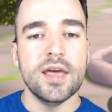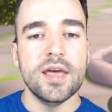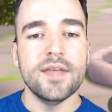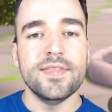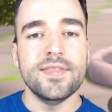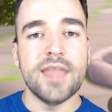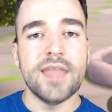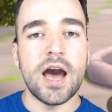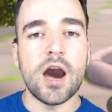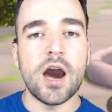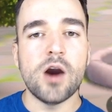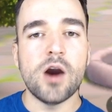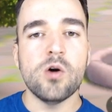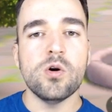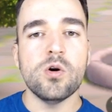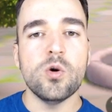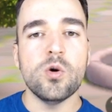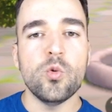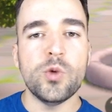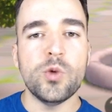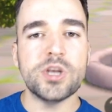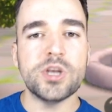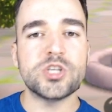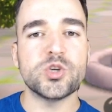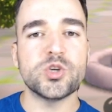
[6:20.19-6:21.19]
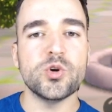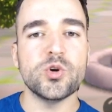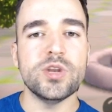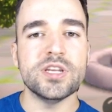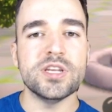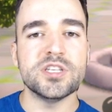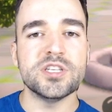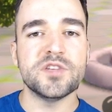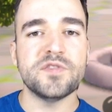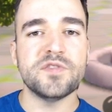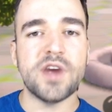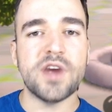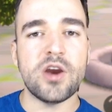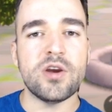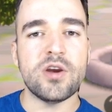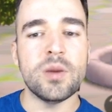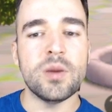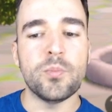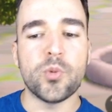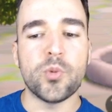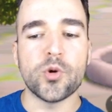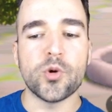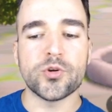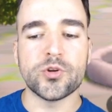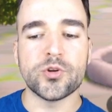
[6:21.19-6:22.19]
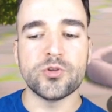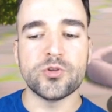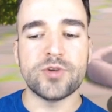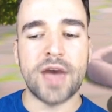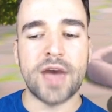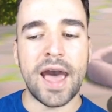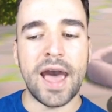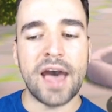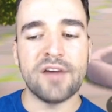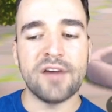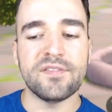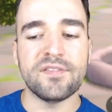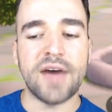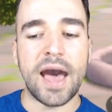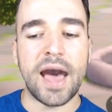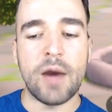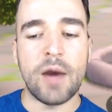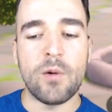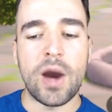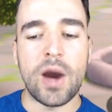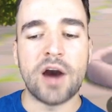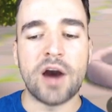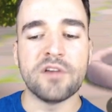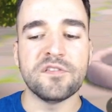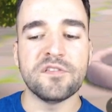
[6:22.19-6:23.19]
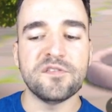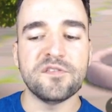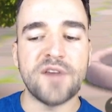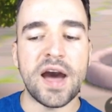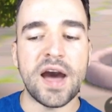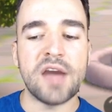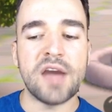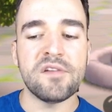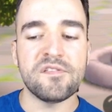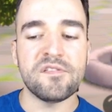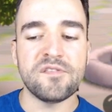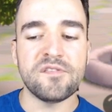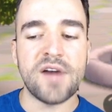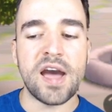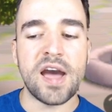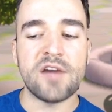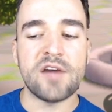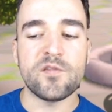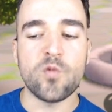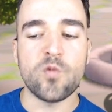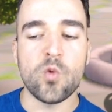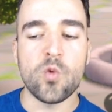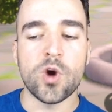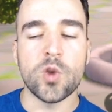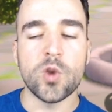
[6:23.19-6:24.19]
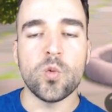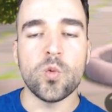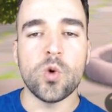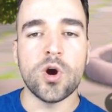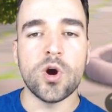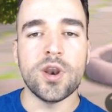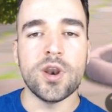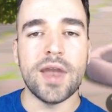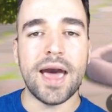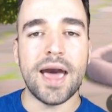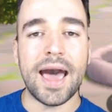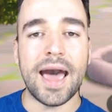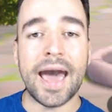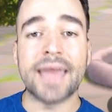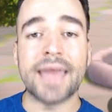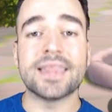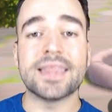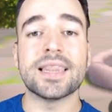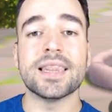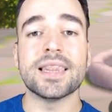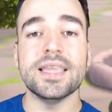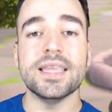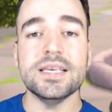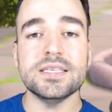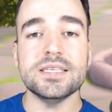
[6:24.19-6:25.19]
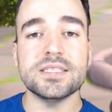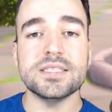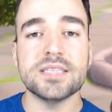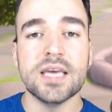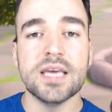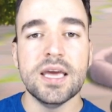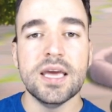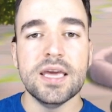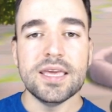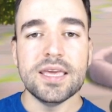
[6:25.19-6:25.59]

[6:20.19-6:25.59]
Now, Richard is very important to have around 5511 at least.